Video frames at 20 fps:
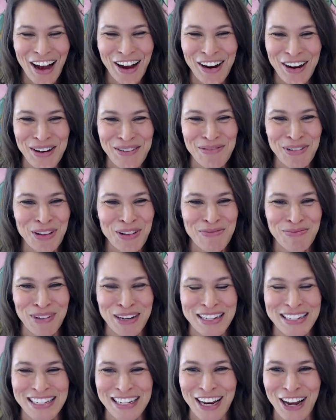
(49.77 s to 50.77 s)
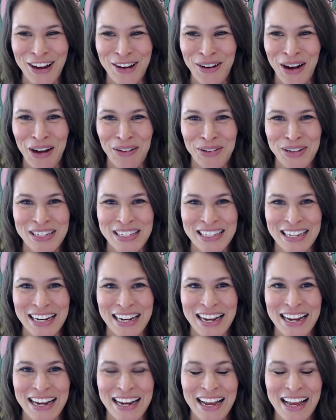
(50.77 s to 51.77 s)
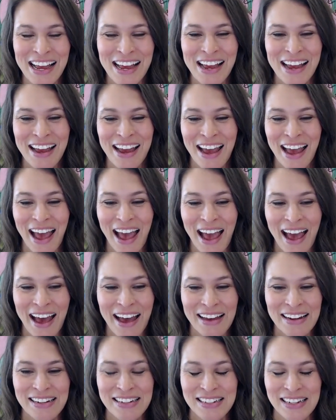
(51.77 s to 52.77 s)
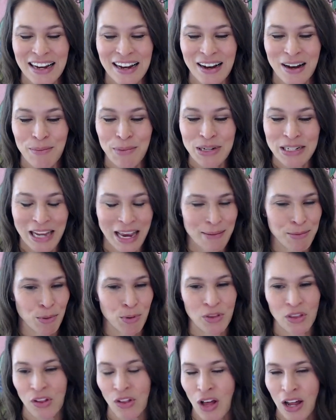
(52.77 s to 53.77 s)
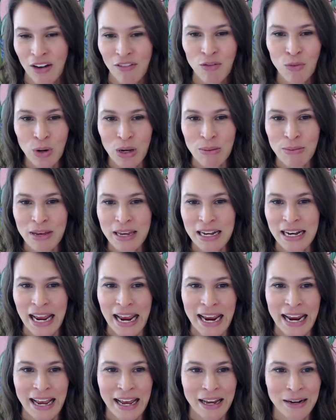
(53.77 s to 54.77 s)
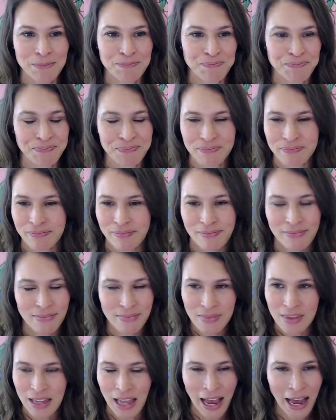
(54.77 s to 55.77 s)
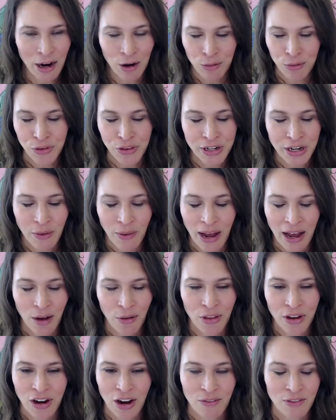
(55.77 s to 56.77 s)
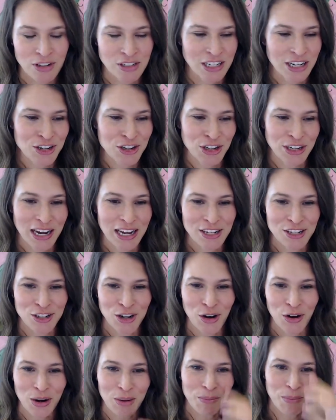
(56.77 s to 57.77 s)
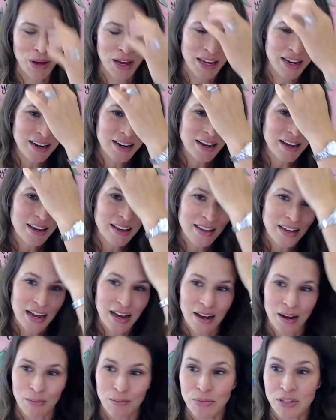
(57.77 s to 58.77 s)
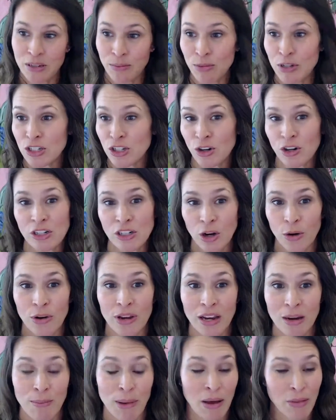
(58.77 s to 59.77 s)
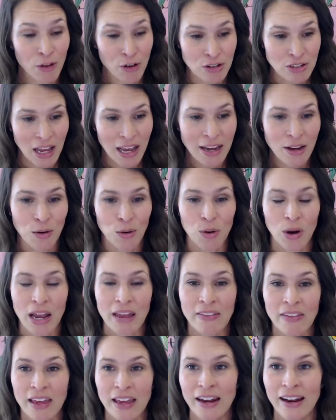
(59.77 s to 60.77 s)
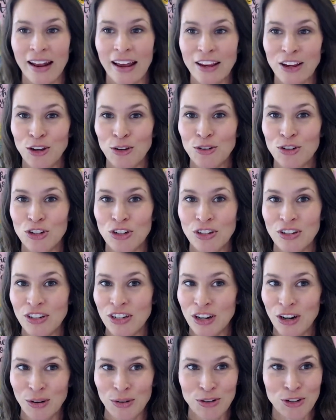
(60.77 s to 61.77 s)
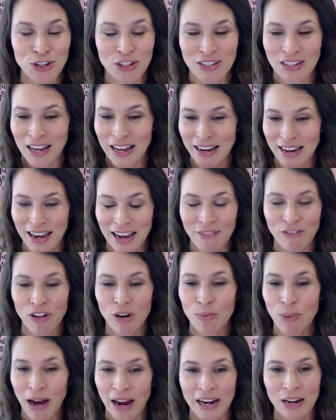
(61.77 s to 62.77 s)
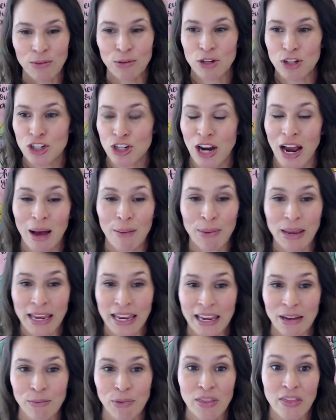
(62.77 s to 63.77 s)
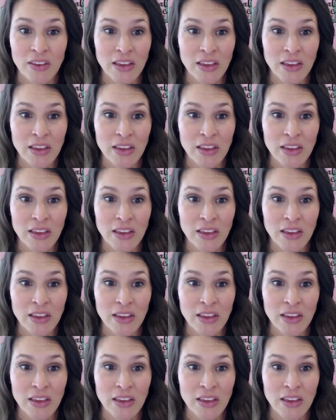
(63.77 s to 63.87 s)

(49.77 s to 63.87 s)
a couple of months ago, I was sitting at um, a table with a lot of women and I don't really know how the conversation got started, but um, someone started talking about their cycle, and then you you know just like everybody was chiming in with